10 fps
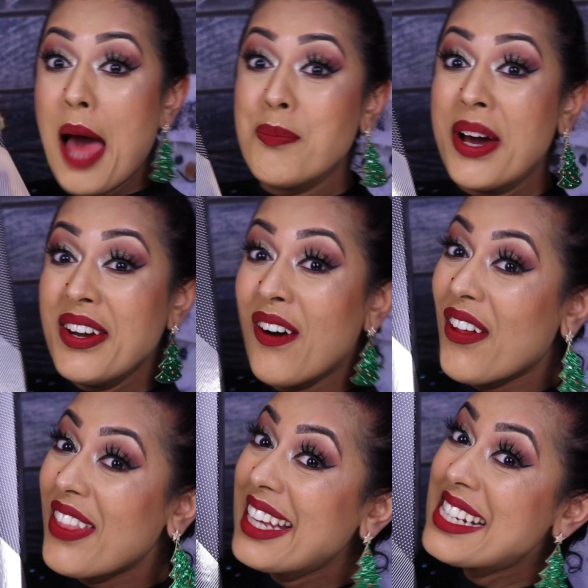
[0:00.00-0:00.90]
but
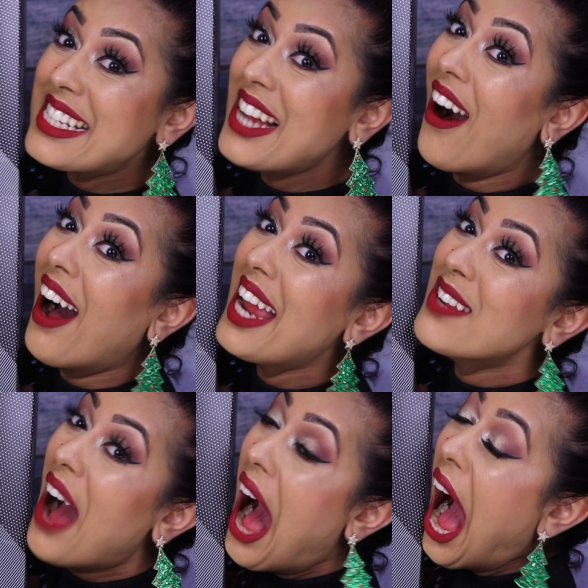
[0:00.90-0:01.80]
not this
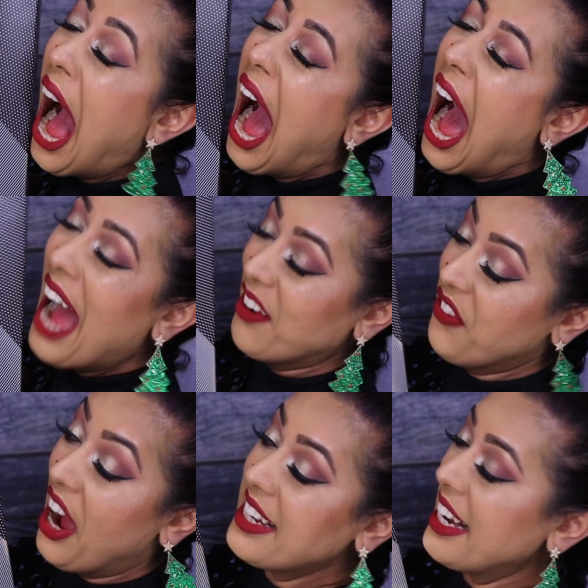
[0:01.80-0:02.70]
time. I
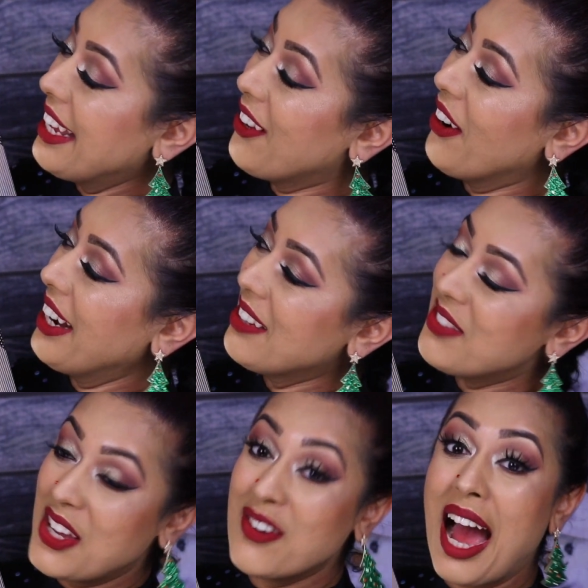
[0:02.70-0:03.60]
finally got it. I'm
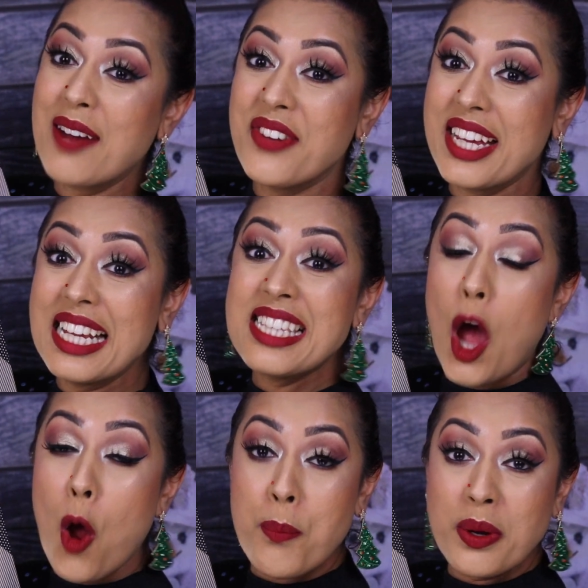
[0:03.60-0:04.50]
so happy. Let's
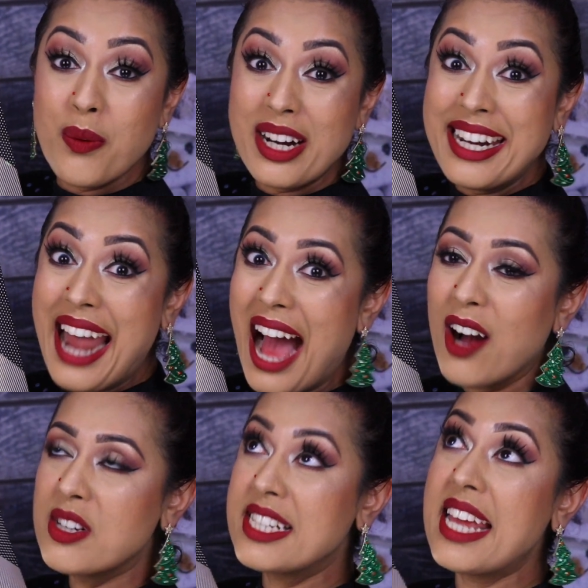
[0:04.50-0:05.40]
open one
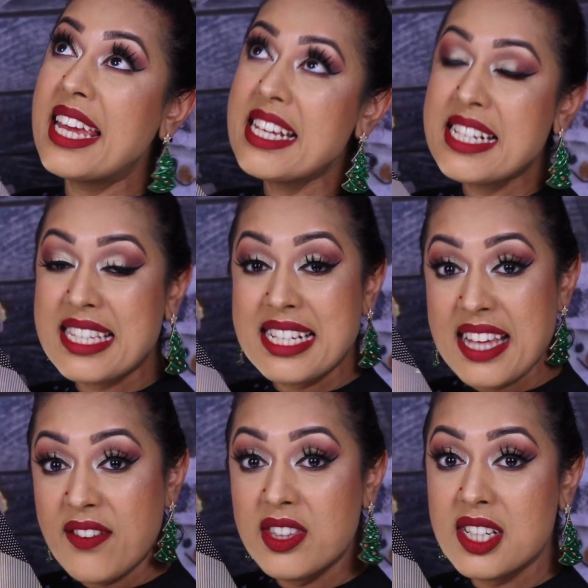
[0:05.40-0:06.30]
now. Today is the
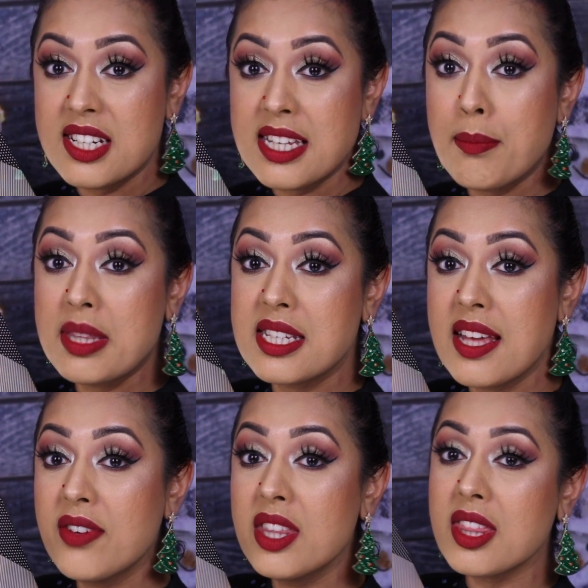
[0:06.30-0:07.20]
7th, December the
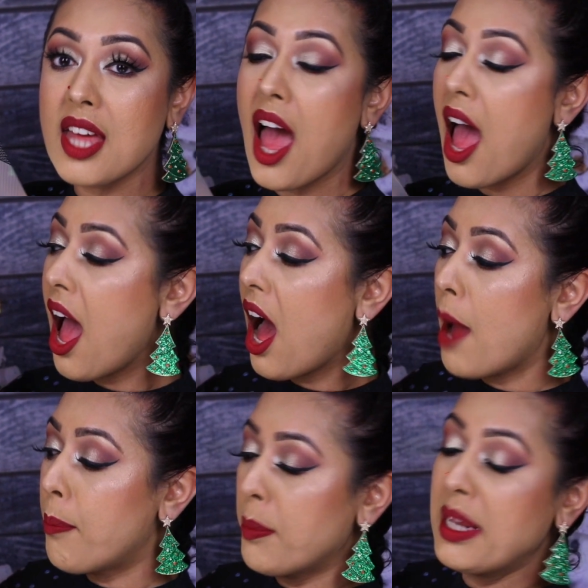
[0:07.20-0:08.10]
7th.
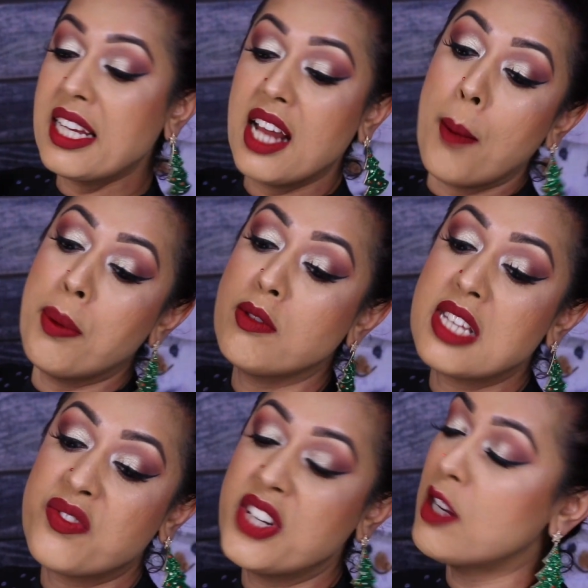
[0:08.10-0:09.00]
I'm probably going to upload
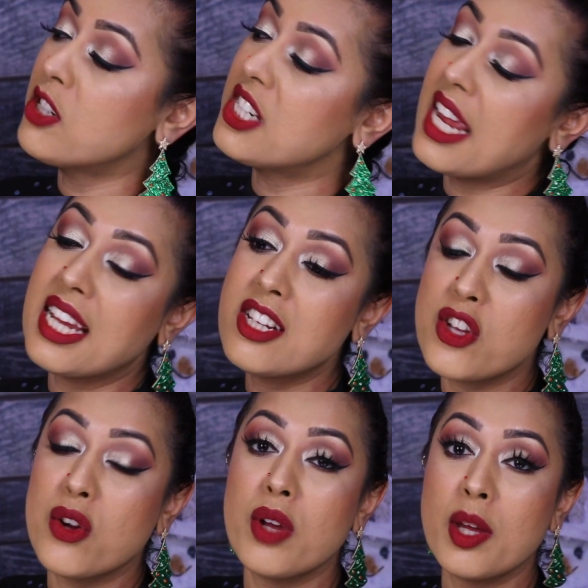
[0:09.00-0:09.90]
this video today,
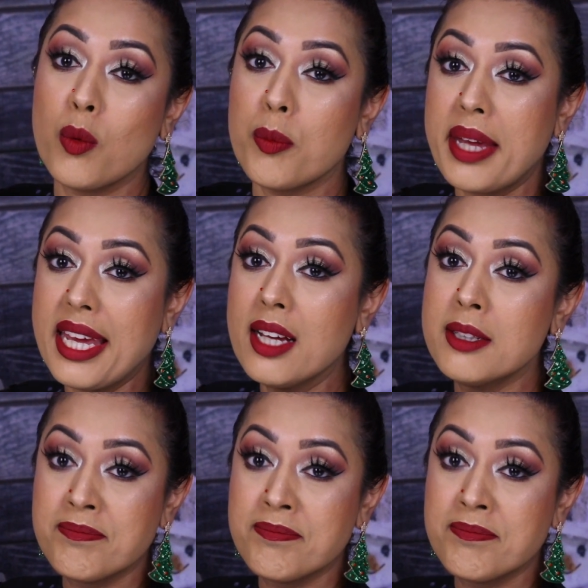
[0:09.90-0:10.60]
so it will be